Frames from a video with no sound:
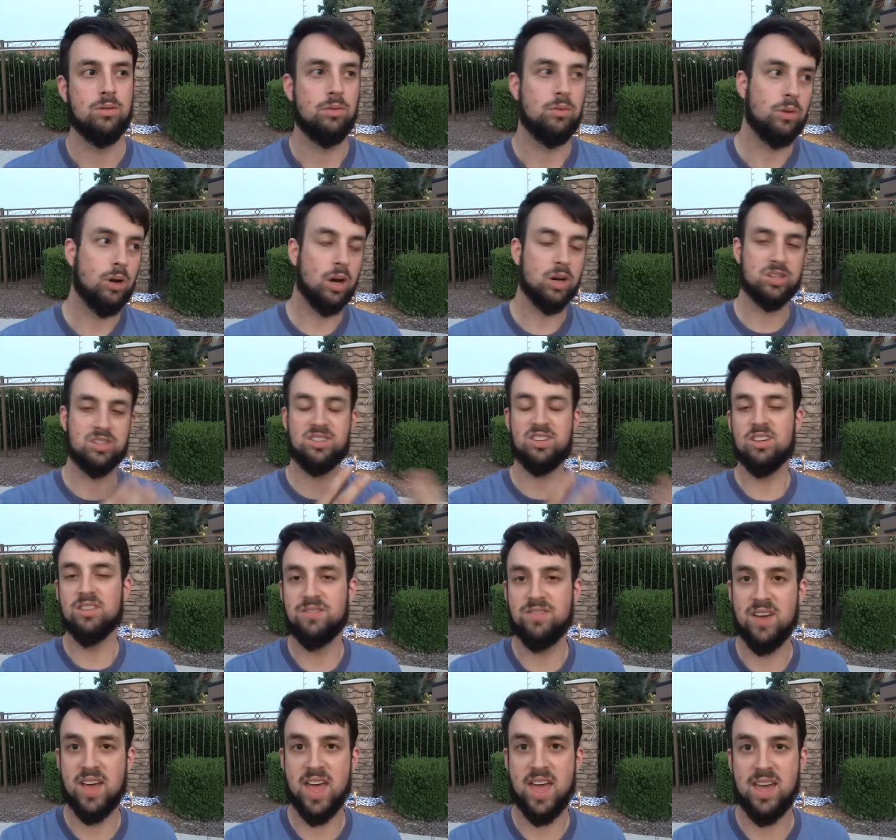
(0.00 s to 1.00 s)
are still
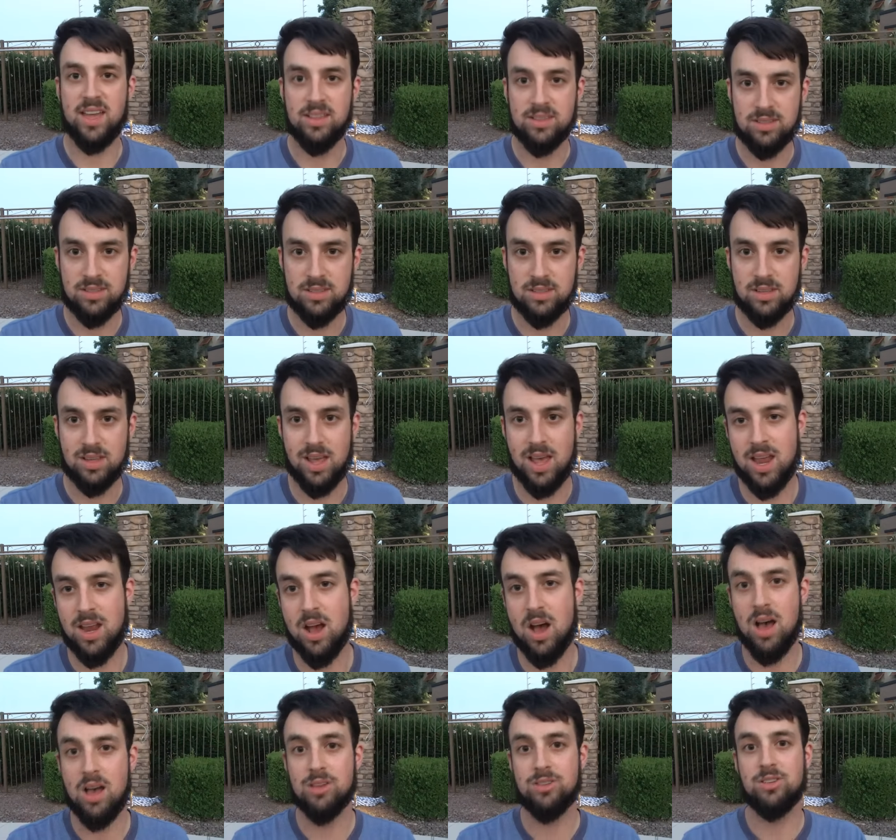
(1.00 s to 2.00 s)
fans and
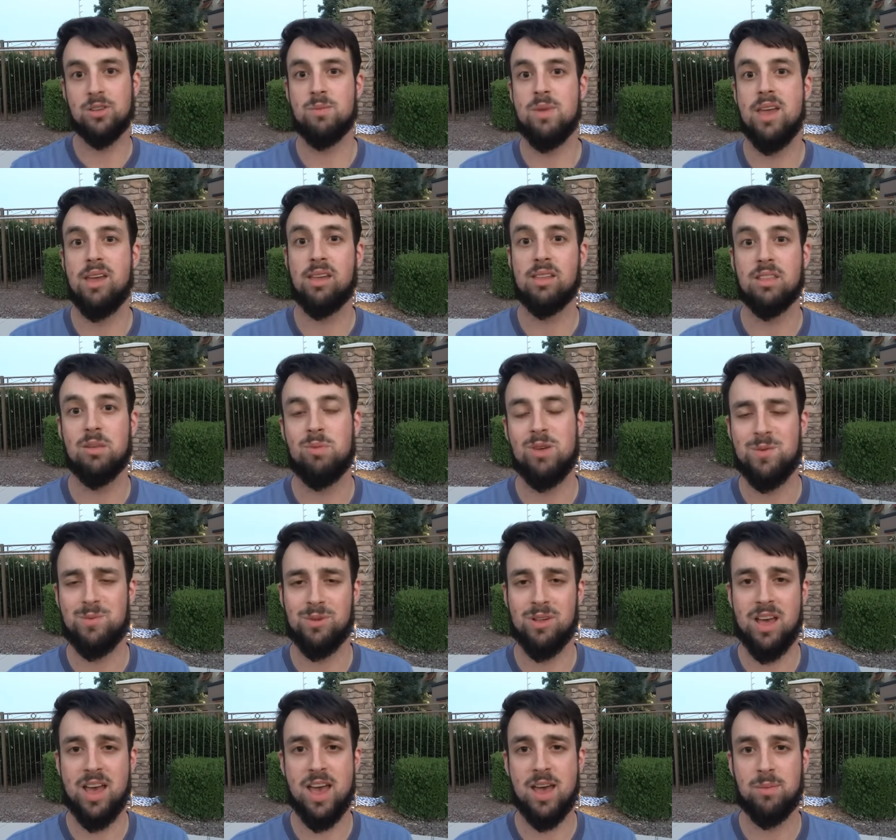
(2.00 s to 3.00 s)
also making the
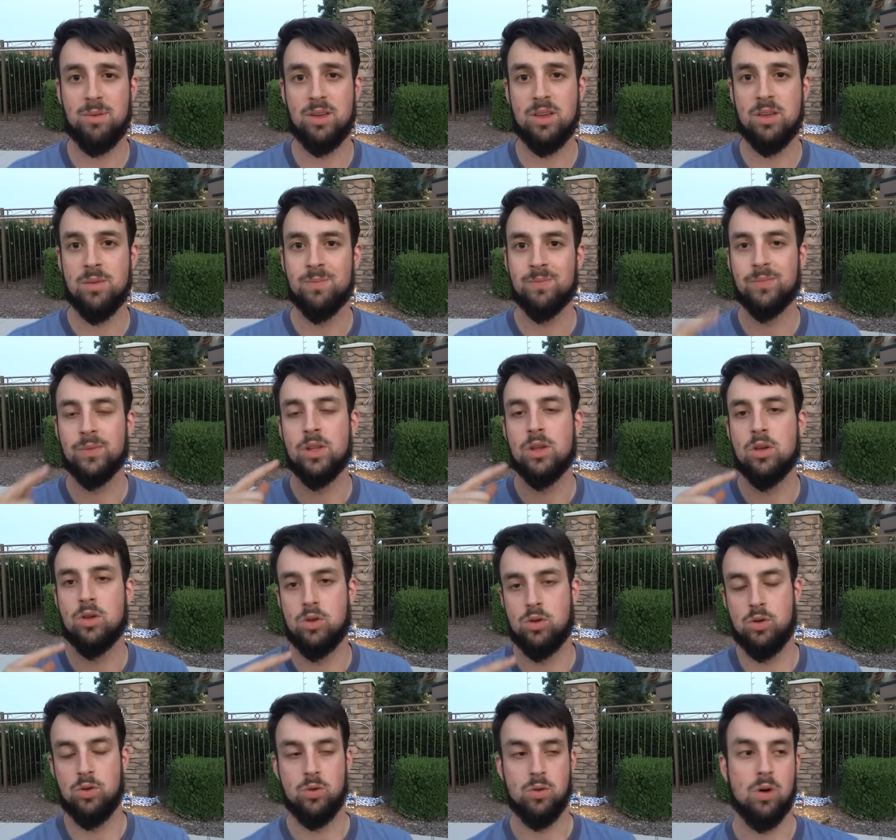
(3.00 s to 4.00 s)
people happy
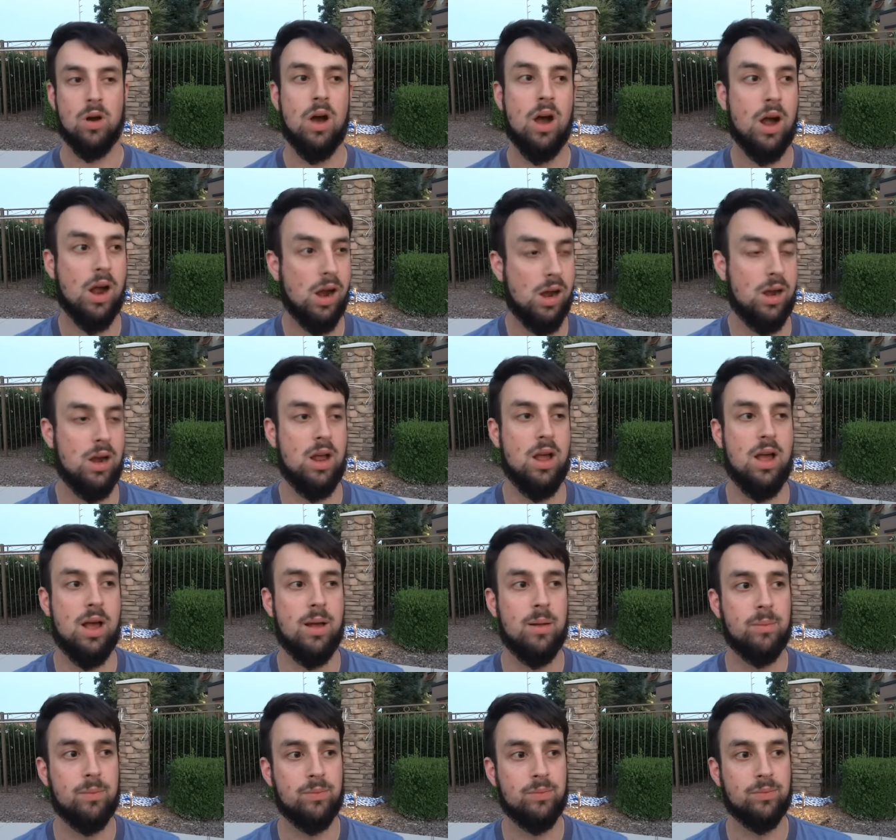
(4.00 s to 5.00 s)
who are,
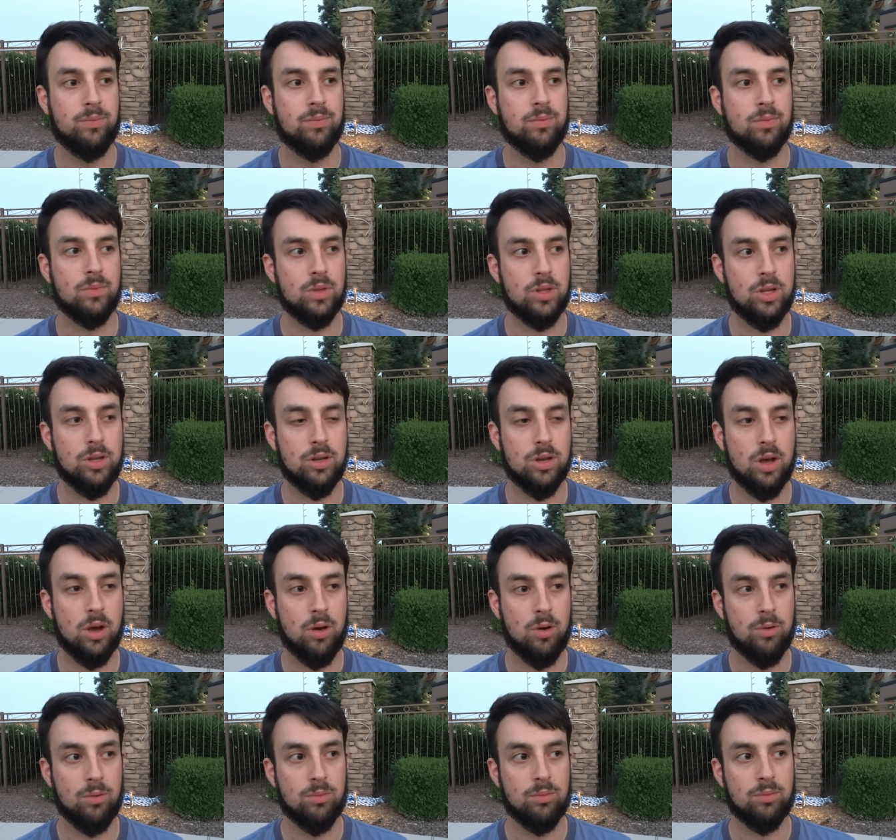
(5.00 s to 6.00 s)
um, you know,
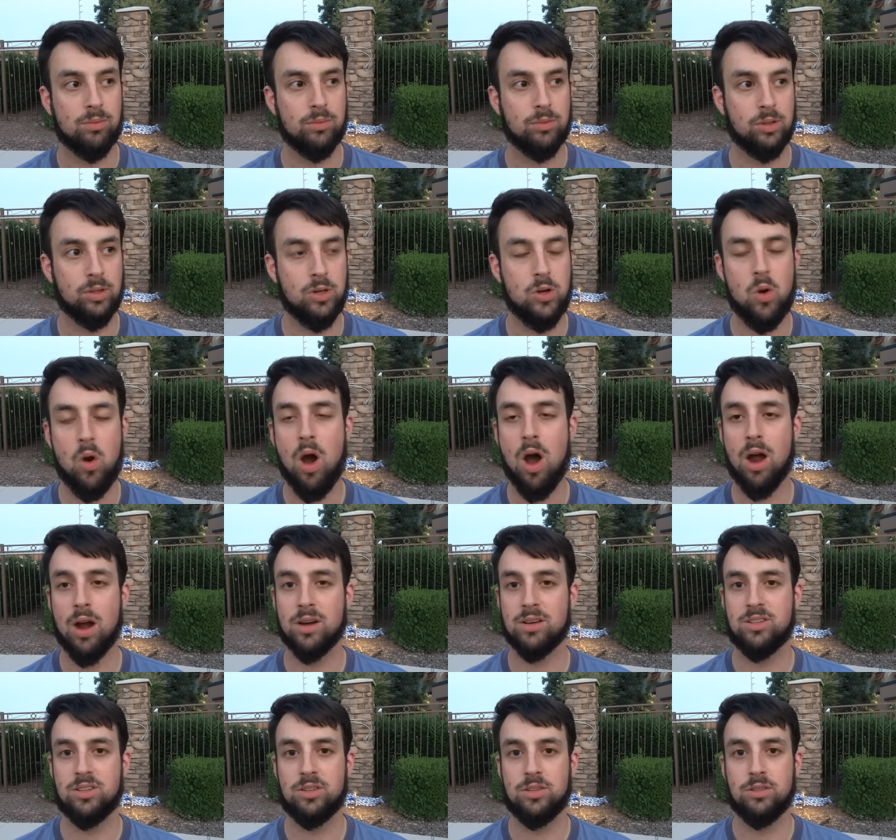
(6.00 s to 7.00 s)
who
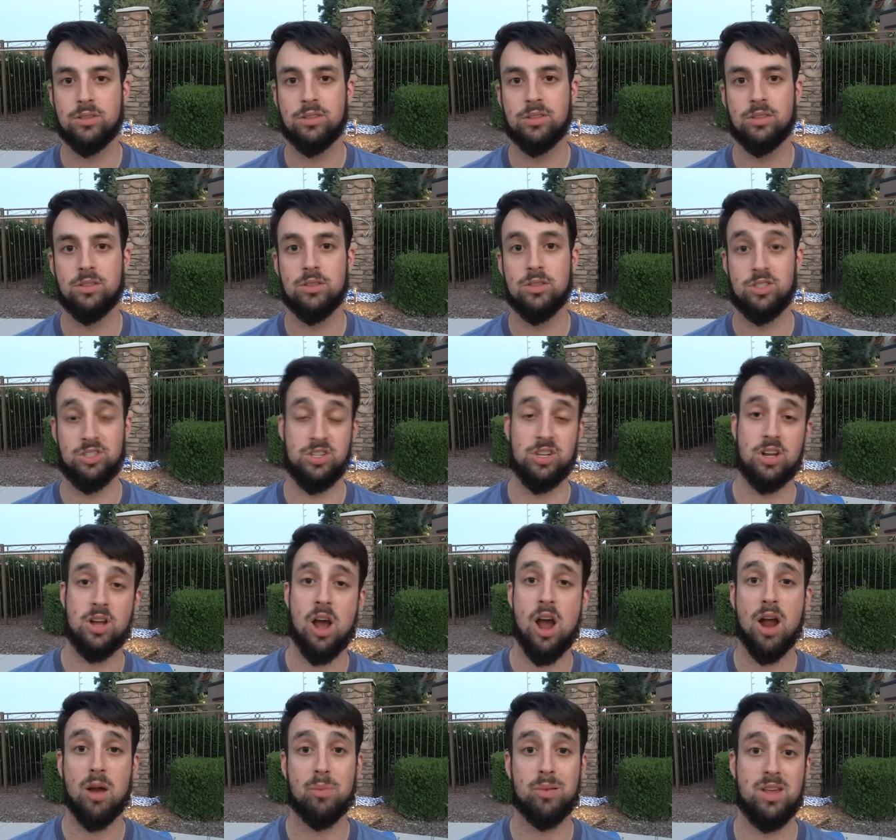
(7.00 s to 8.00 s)
aren't
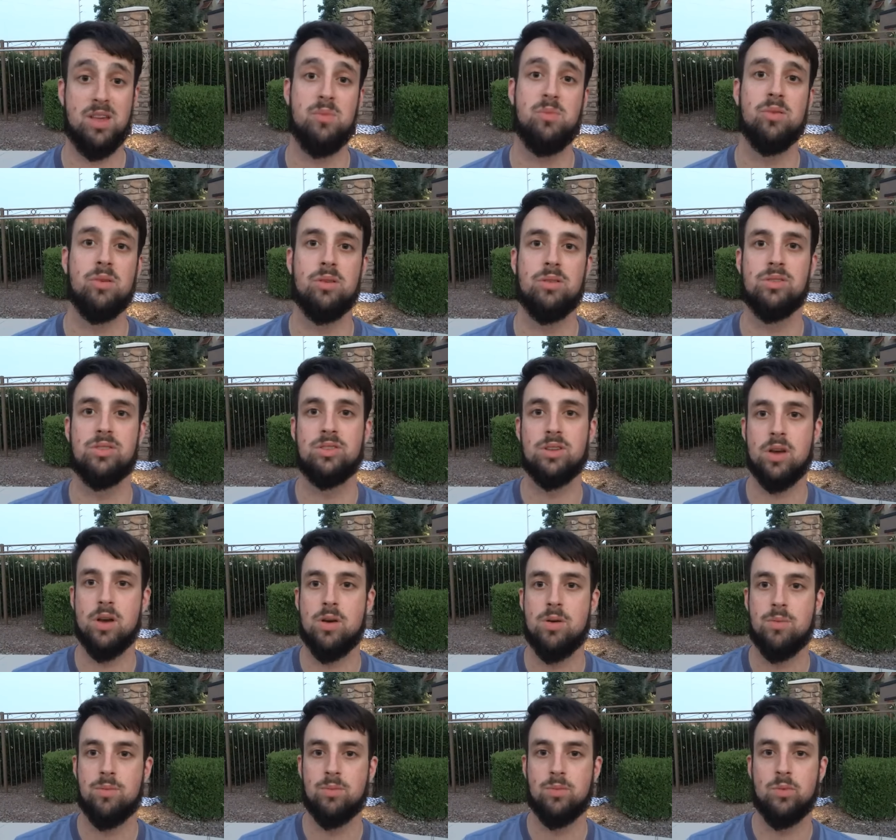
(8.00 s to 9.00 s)
cigar people. So
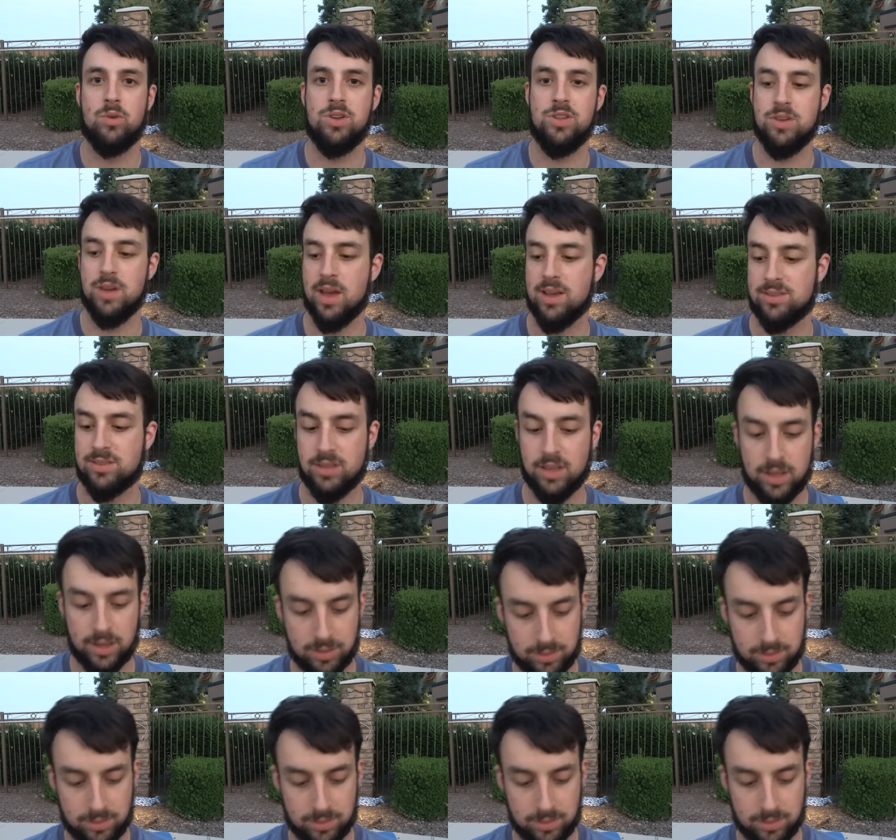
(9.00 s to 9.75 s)
what do you guys think?